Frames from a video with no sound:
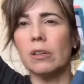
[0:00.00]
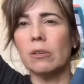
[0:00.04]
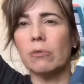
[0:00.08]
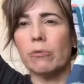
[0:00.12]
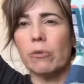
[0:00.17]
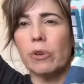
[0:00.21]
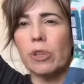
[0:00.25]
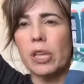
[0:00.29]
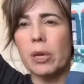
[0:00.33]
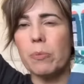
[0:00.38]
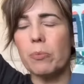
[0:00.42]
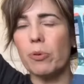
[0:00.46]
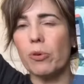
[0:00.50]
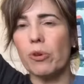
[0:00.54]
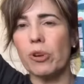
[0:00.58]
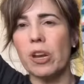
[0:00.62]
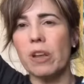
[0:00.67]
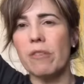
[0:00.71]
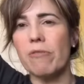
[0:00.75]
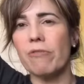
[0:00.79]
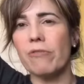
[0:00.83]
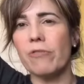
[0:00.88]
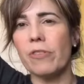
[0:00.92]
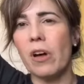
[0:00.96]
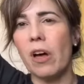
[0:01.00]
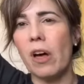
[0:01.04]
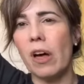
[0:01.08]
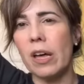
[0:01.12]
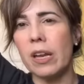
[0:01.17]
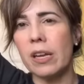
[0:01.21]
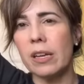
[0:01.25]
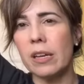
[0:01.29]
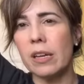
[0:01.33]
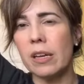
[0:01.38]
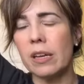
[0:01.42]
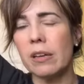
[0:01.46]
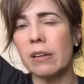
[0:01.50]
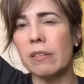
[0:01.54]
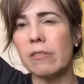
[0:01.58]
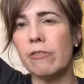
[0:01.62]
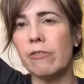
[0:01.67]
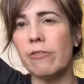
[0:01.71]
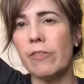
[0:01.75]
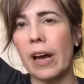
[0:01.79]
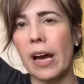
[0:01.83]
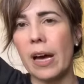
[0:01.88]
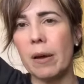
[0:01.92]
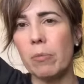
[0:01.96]
Really pretty fun
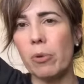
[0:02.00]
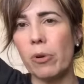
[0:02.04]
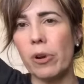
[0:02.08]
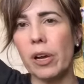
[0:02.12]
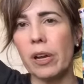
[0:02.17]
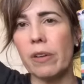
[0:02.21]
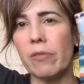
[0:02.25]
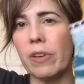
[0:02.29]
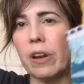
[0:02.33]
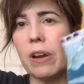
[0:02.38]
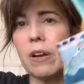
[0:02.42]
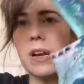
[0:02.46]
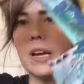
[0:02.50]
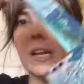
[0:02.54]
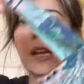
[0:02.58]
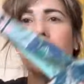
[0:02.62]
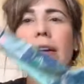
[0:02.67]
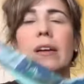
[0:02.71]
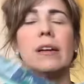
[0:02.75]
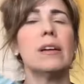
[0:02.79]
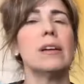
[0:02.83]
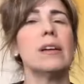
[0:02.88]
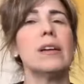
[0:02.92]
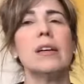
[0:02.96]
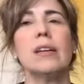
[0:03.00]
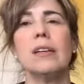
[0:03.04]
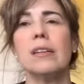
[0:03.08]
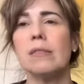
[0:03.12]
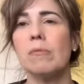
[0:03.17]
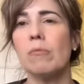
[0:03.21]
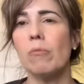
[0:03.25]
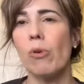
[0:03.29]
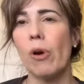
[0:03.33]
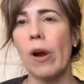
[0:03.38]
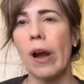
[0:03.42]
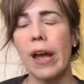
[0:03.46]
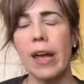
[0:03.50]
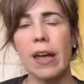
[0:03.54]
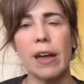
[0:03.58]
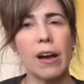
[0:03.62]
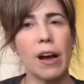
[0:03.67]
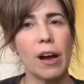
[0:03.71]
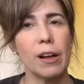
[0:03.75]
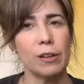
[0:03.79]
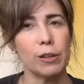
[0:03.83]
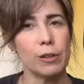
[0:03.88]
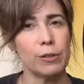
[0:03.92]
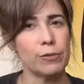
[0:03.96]
fabric, very bright,
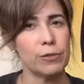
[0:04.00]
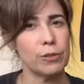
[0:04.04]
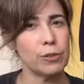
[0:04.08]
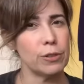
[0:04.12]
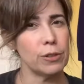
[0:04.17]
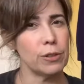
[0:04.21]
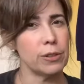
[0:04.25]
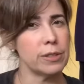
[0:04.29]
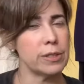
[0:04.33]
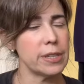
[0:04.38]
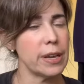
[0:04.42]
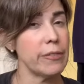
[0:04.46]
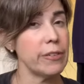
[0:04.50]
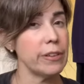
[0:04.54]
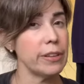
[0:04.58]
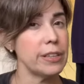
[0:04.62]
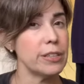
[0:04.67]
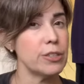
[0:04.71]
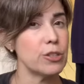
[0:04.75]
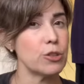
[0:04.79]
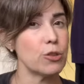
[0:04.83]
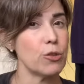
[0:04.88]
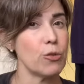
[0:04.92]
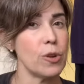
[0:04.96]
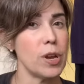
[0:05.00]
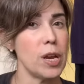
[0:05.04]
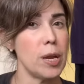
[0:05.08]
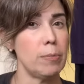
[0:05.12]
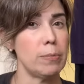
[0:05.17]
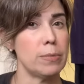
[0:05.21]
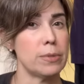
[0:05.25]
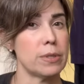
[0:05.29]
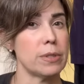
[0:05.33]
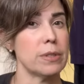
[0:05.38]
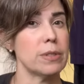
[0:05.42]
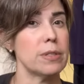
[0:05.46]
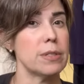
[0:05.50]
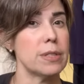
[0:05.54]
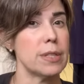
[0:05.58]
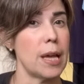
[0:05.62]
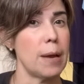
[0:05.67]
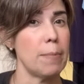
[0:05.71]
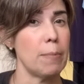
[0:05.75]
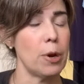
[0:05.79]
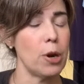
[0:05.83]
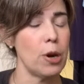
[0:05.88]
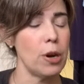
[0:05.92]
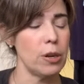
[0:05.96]
colorful. It definitely screams
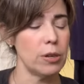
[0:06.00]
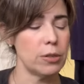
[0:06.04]
summer,